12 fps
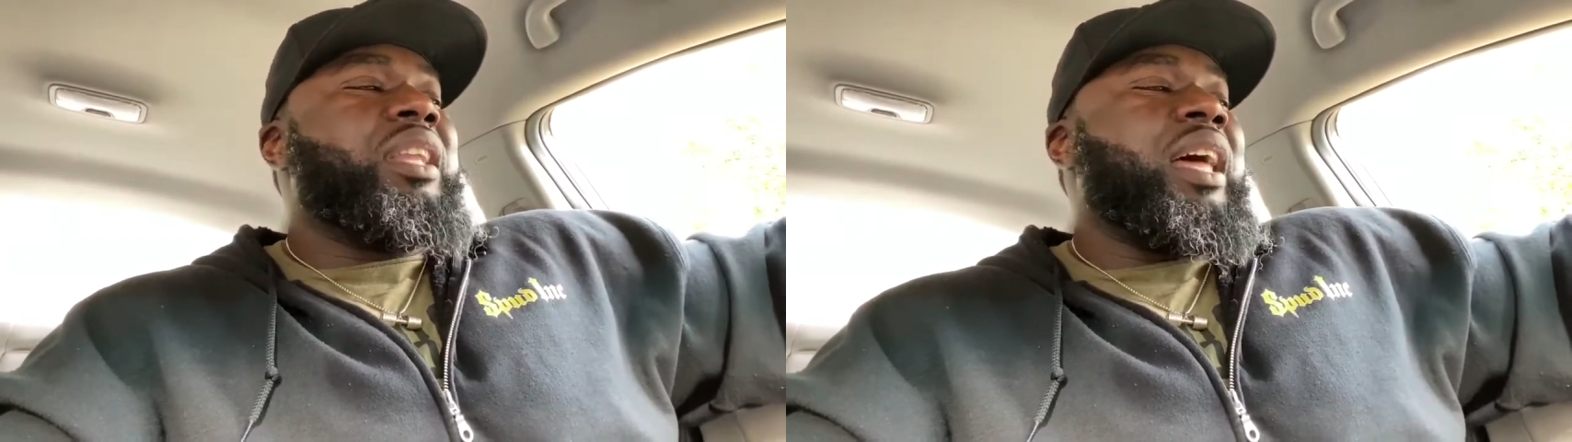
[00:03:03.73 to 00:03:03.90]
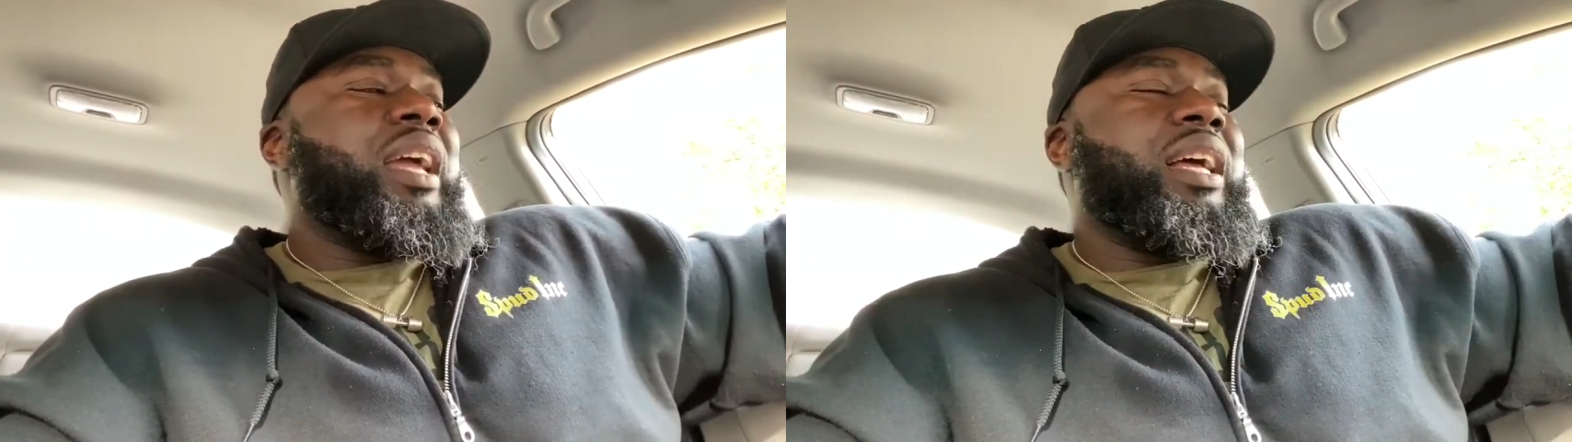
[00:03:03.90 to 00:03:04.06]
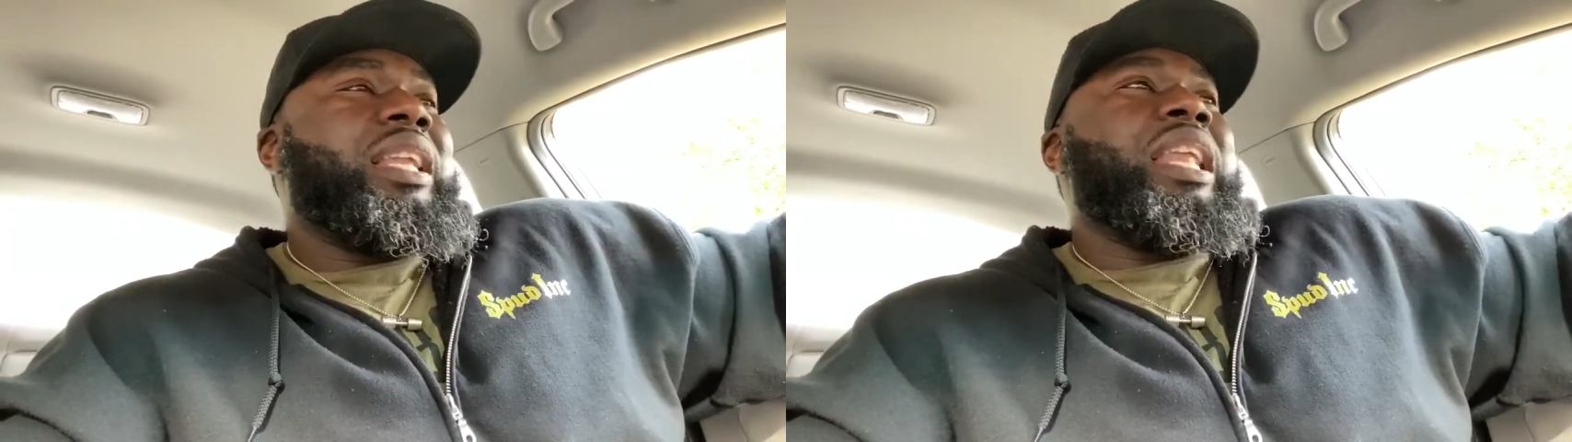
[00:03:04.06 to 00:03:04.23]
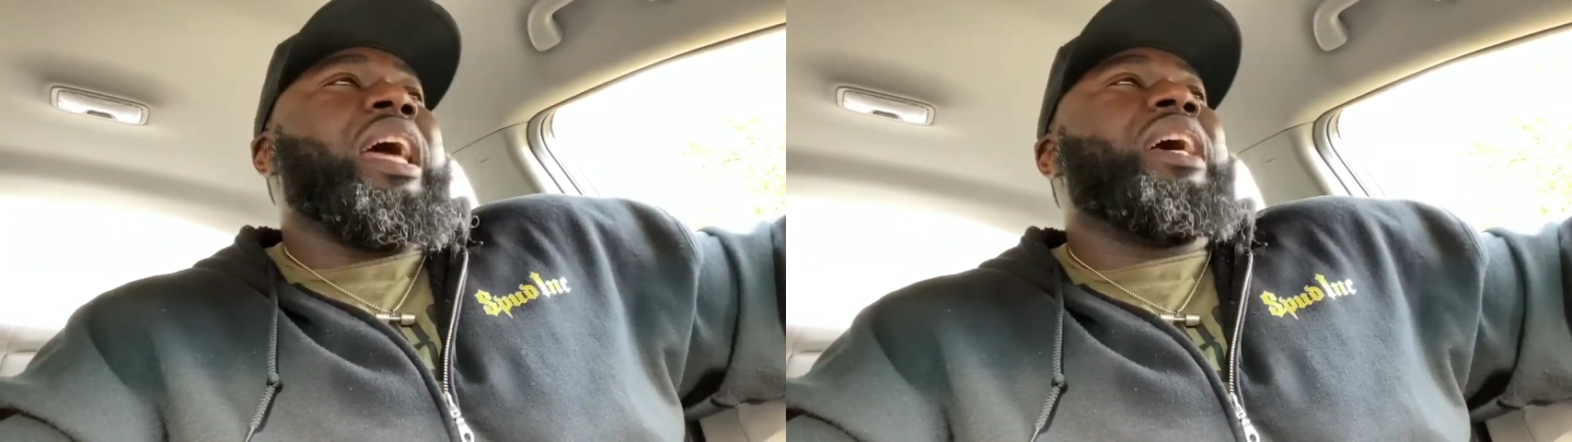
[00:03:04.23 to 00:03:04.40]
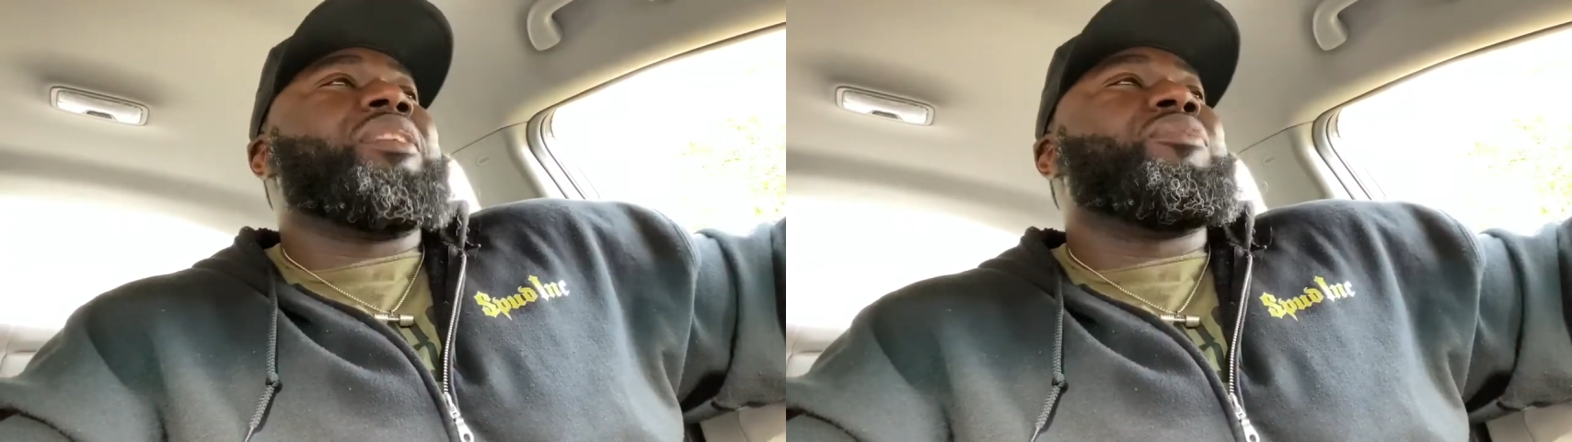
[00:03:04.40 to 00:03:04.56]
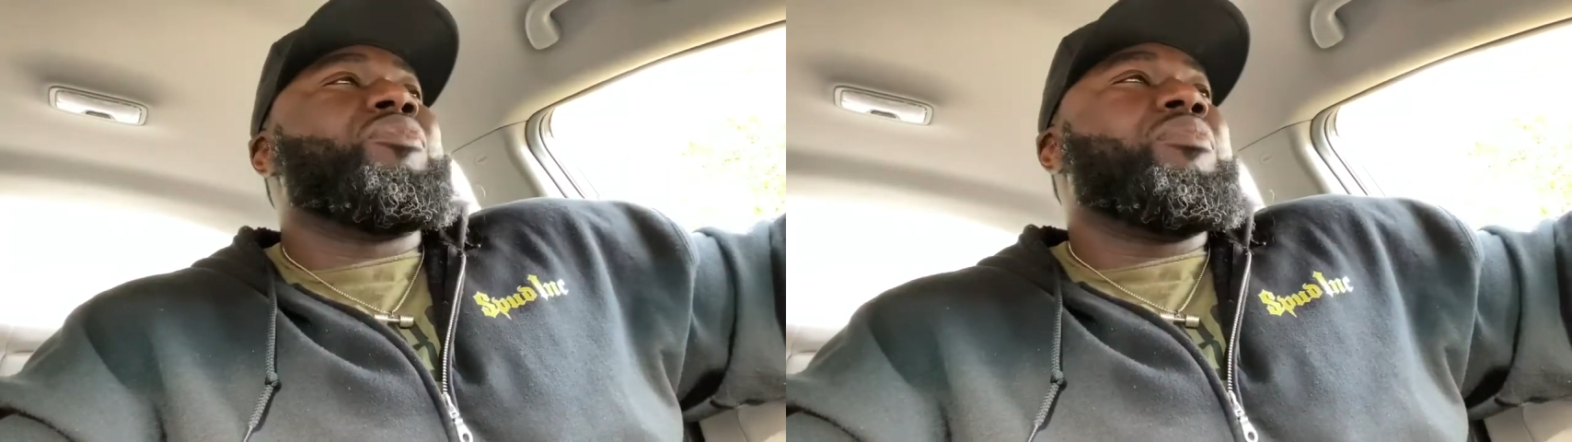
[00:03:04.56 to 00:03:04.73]
like
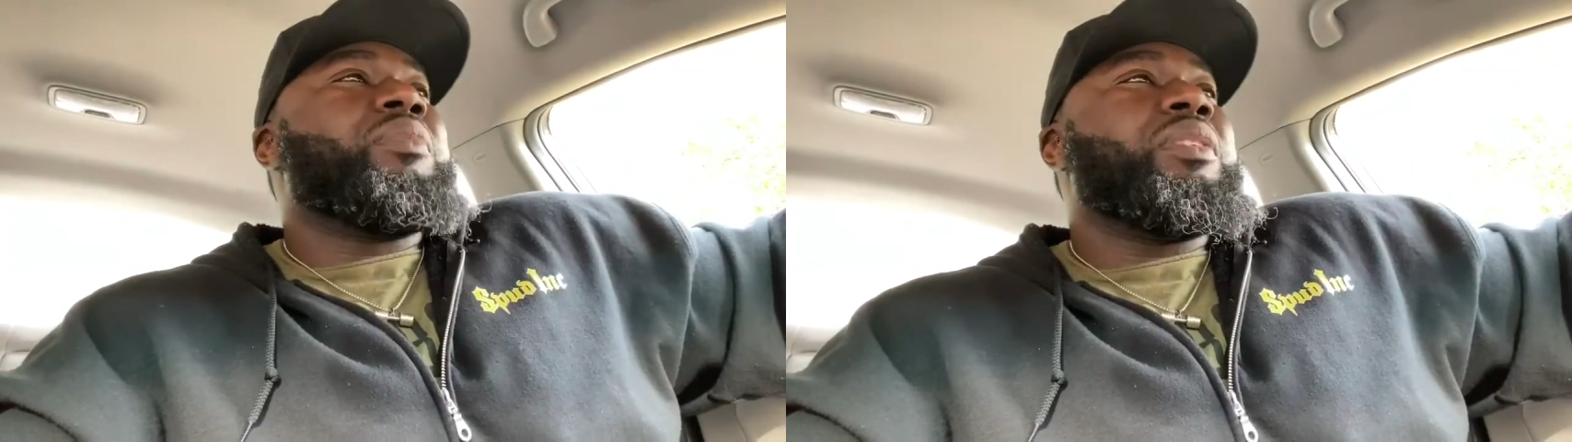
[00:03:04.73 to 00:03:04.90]
classrooms